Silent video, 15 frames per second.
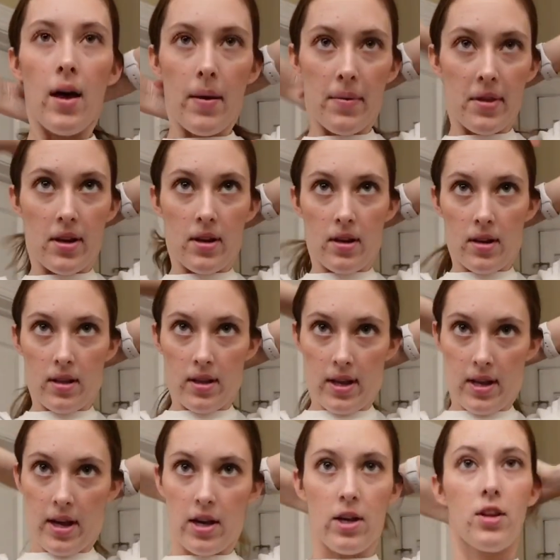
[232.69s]
But then like
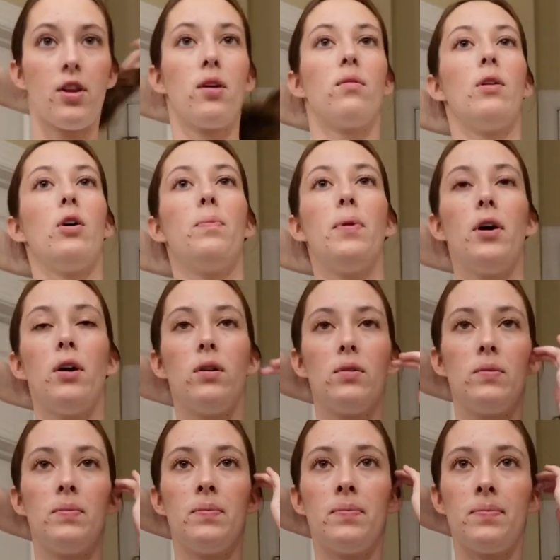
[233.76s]
I could go low
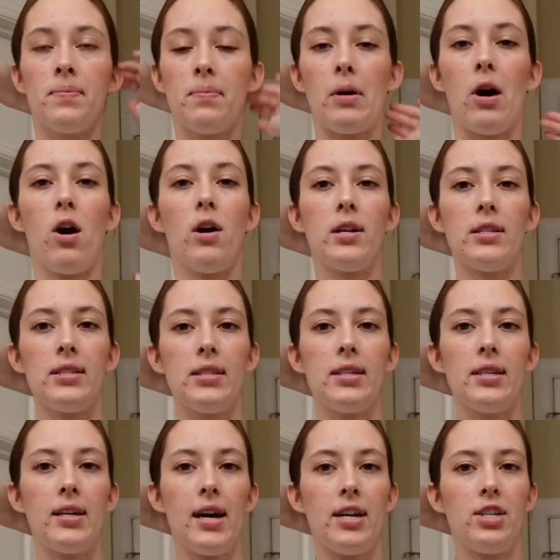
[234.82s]
po, but
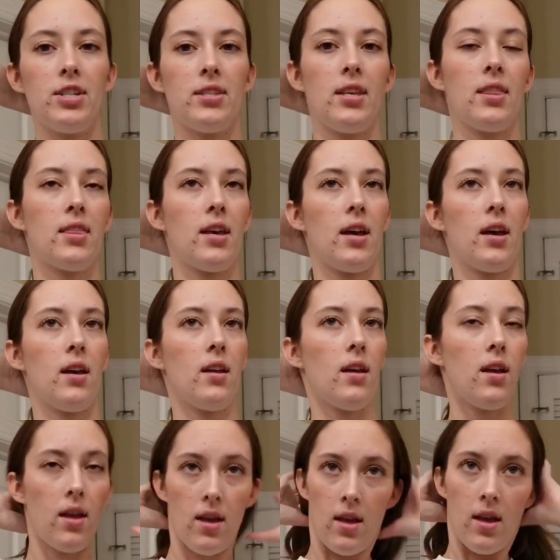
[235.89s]
honestly, I just think that
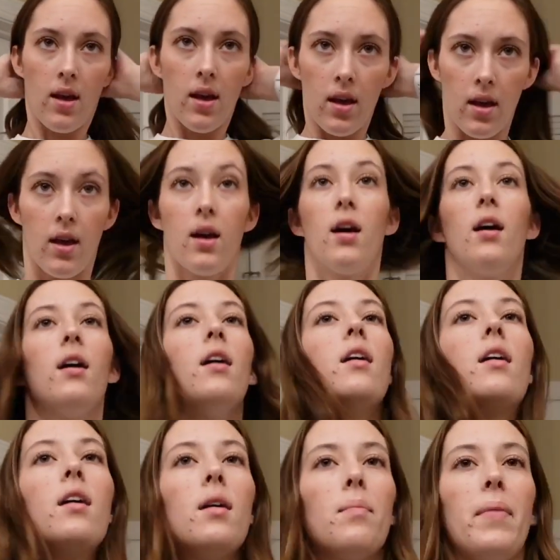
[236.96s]

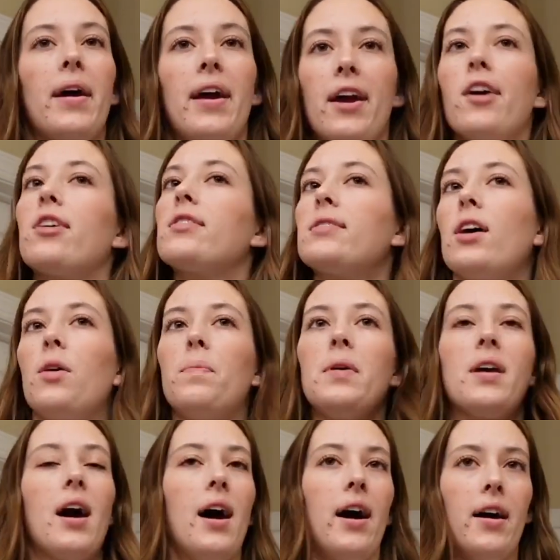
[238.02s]
my hair is helping
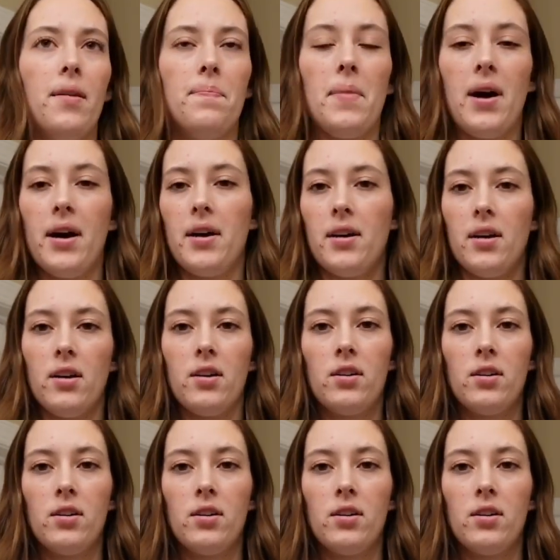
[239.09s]
hide my